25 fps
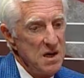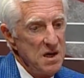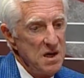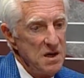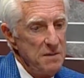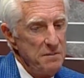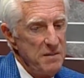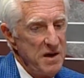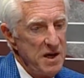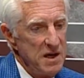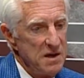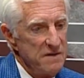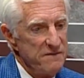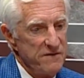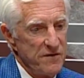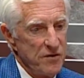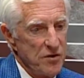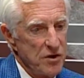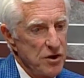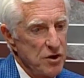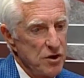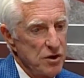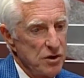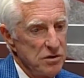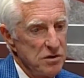he made it
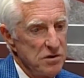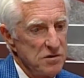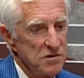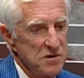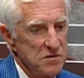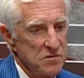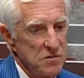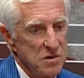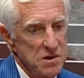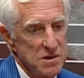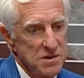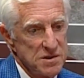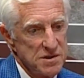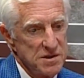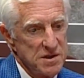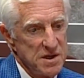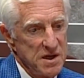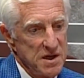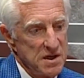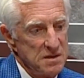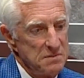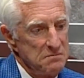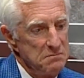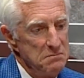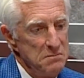very clear to us
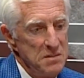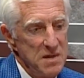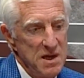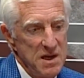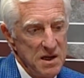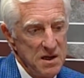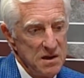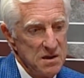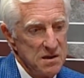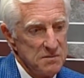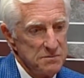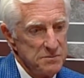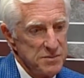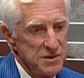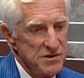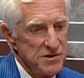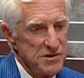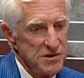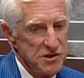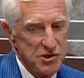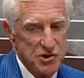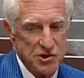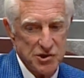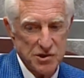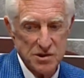that many of the
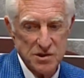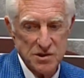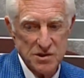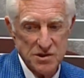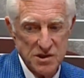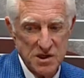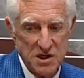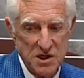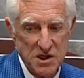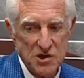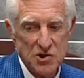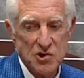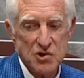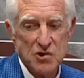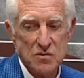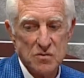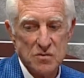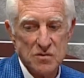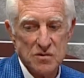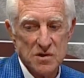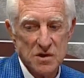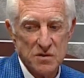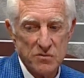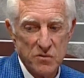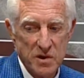positions and
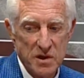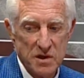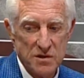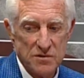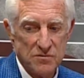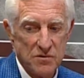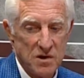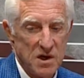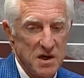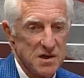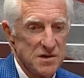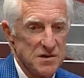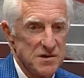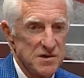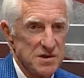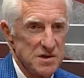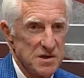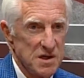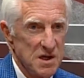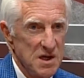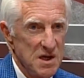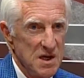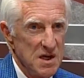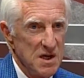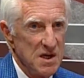issues that we address,
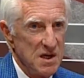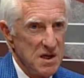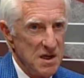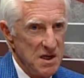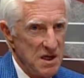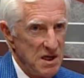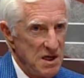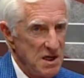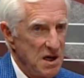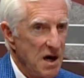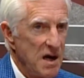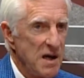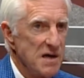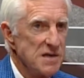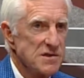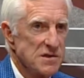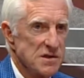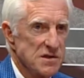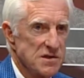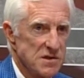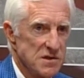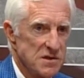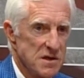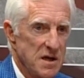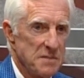he guides
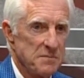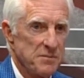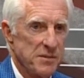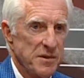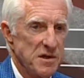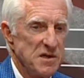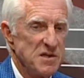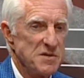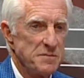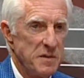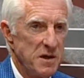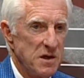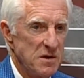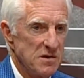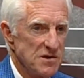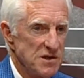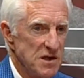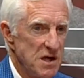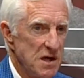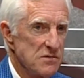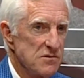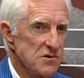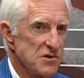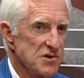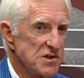us to that place because
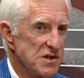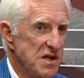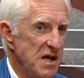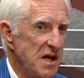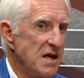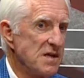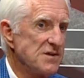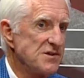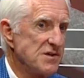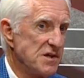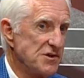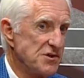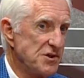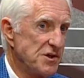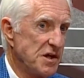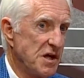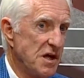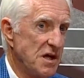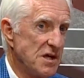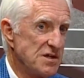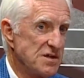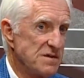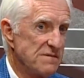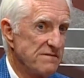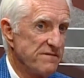he understands
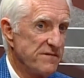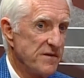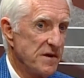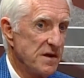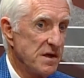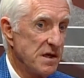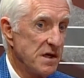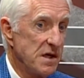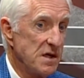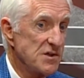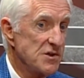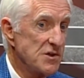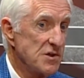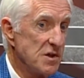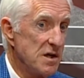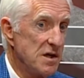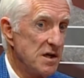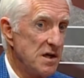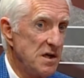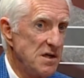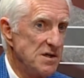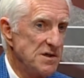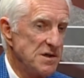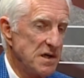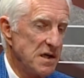education funding. It's not
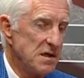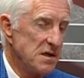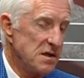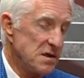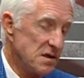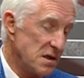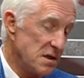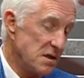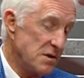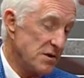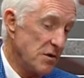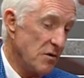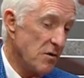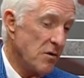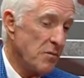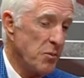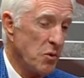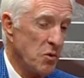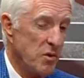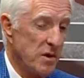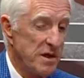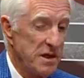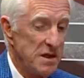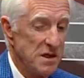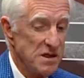easy. And to your
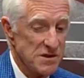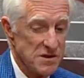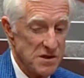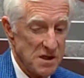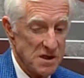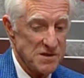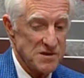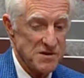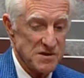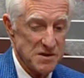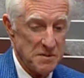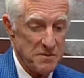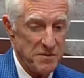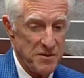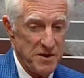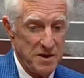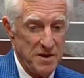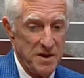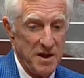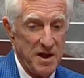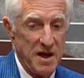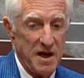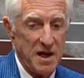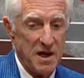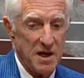point, it's not
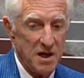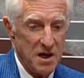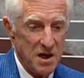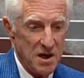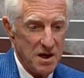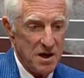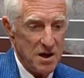something that